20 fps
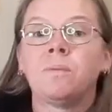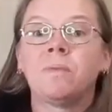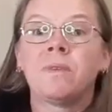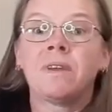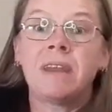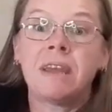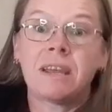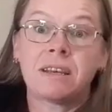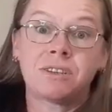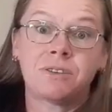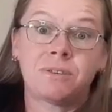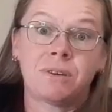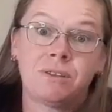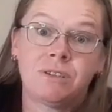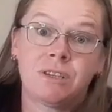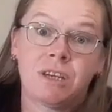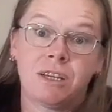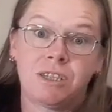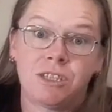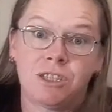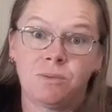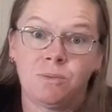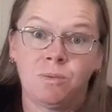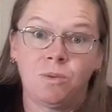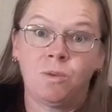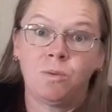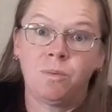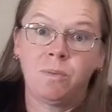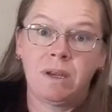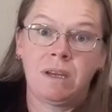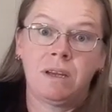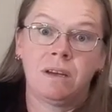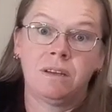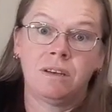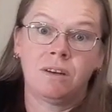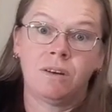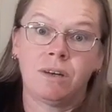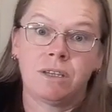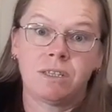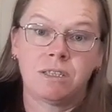The next rotation will be a
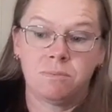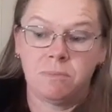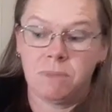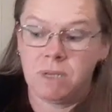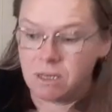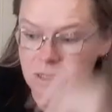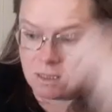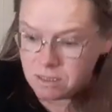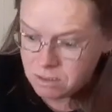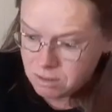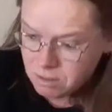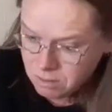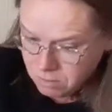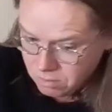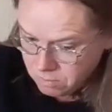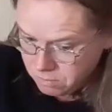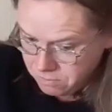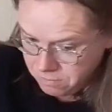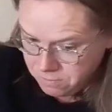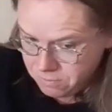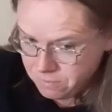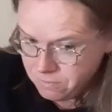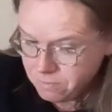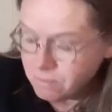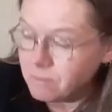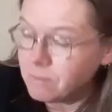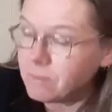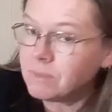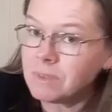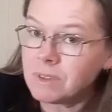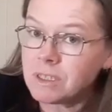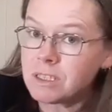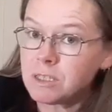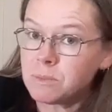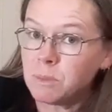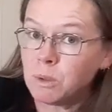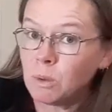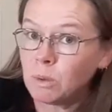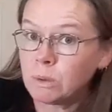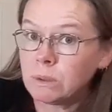nice mix of
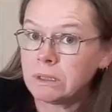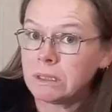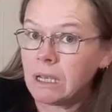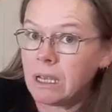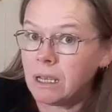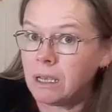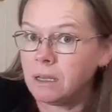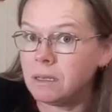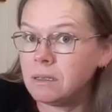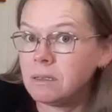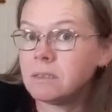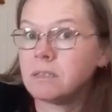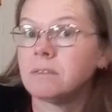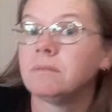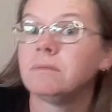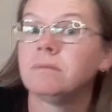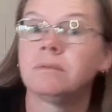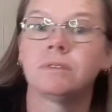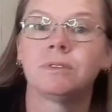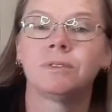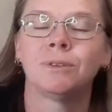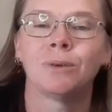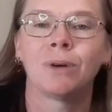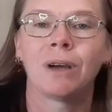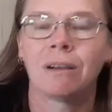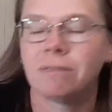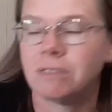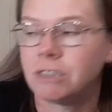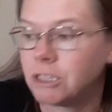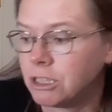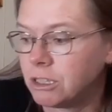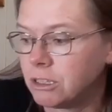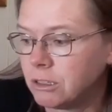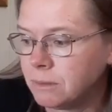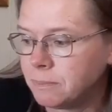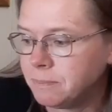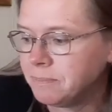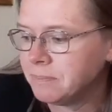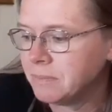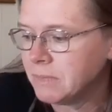smalls and full
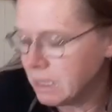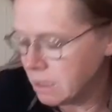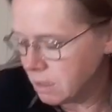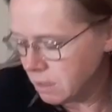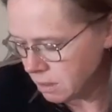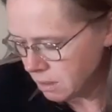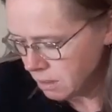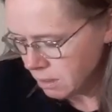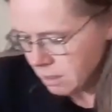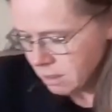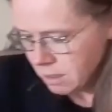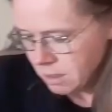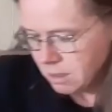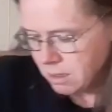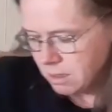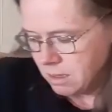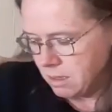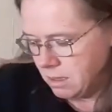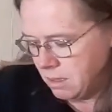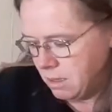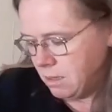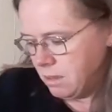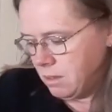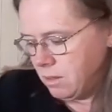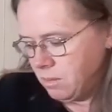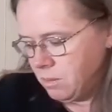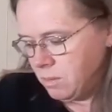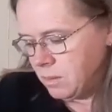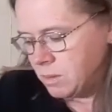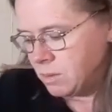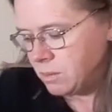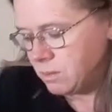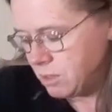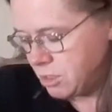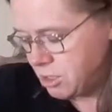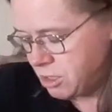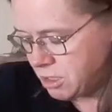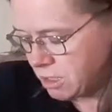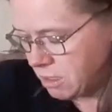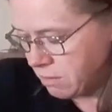coverages. I will
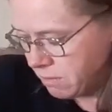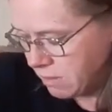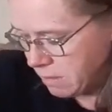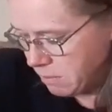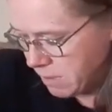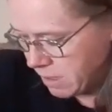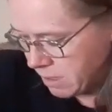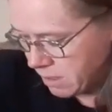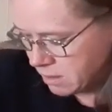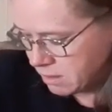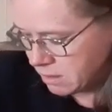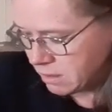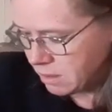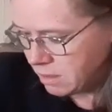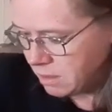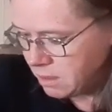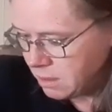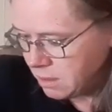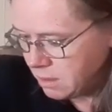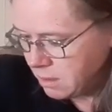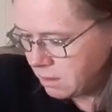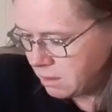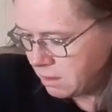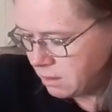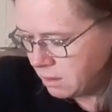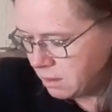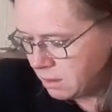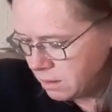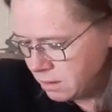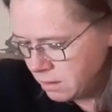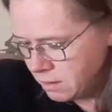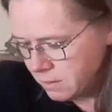shove that back under here.